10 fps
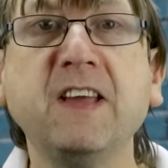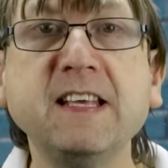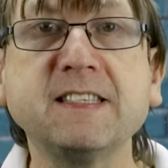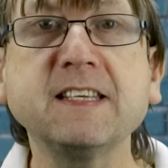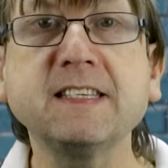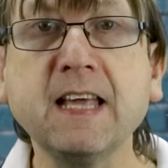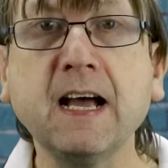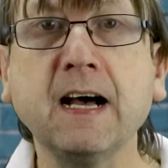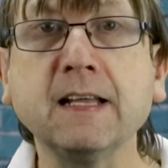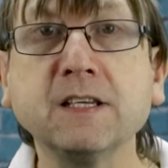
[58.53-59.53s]
of Easter
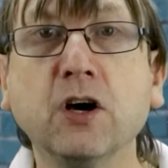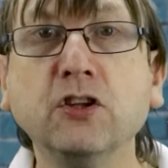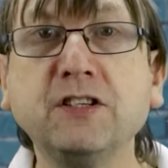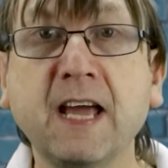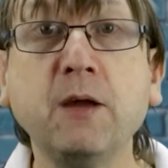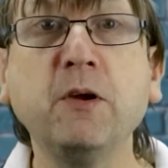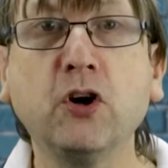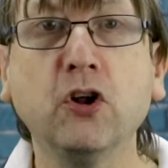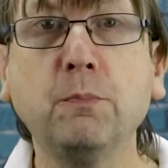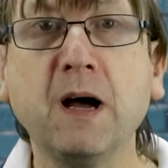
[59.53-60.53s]
start on a day we
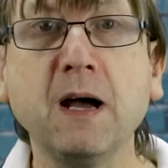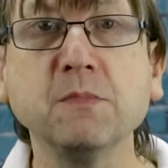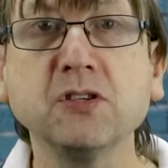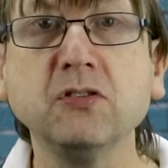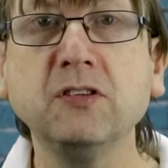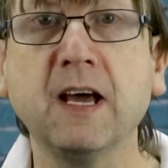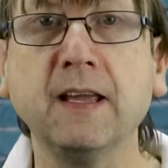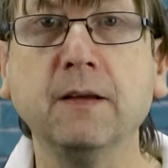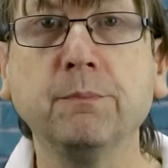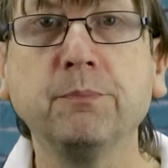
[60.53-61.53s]
call Palm
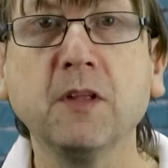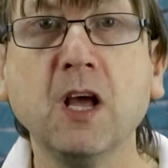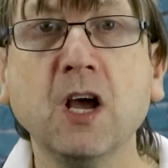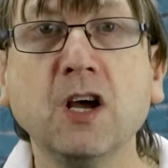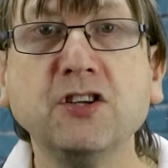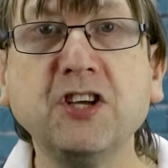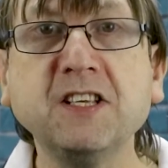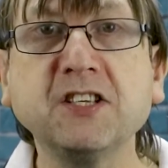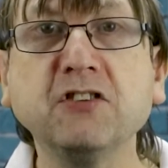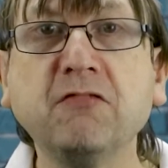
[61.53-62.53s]
Sunday.
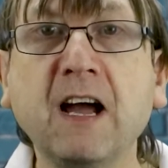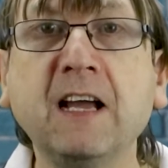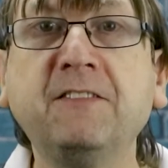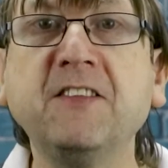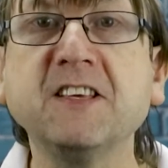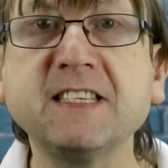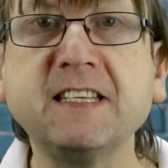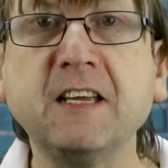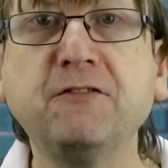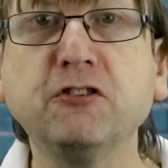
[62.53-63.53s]
Jesus arrived in the
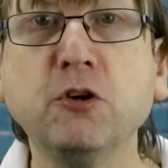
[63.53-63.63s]
city of